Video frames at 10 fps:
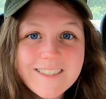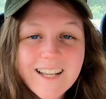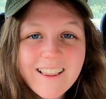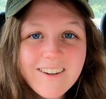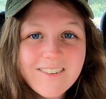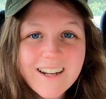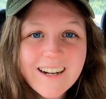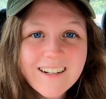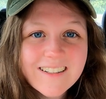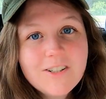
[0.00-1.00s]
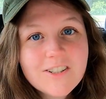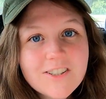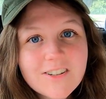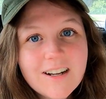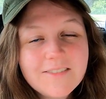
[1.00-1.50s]
Delaware. We
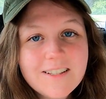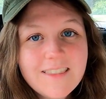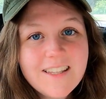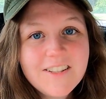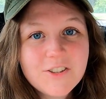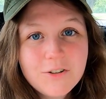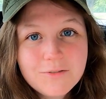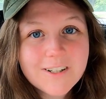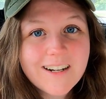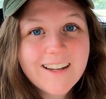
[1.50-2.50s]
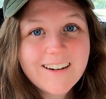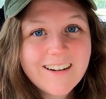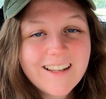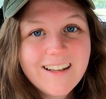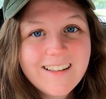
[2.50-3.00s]
just arrived in the Dover
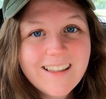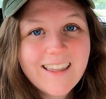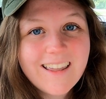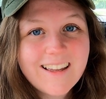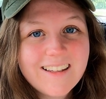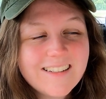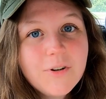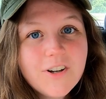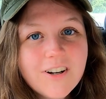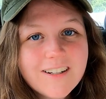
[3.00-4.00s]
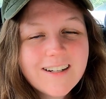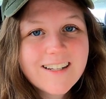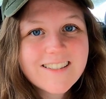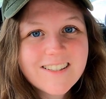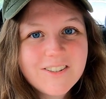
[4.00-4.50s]
area and we are on a
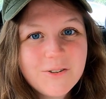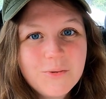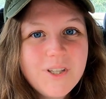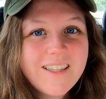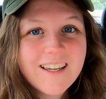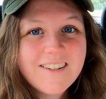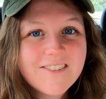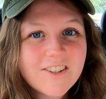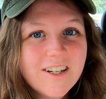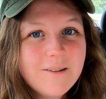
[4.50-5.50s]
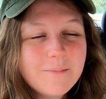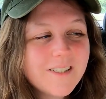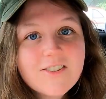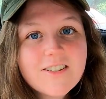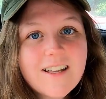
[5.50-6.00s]
nice little weekend trip.
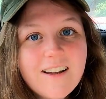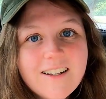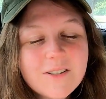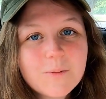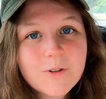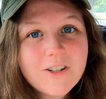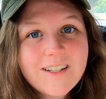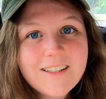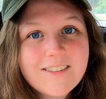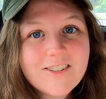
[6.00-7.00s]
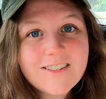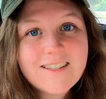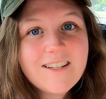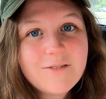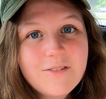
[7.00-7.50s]
Just out exploring and just
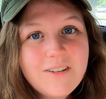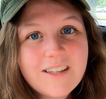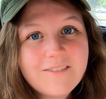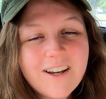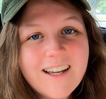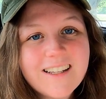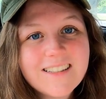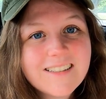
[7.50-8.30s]
seeing what we can find.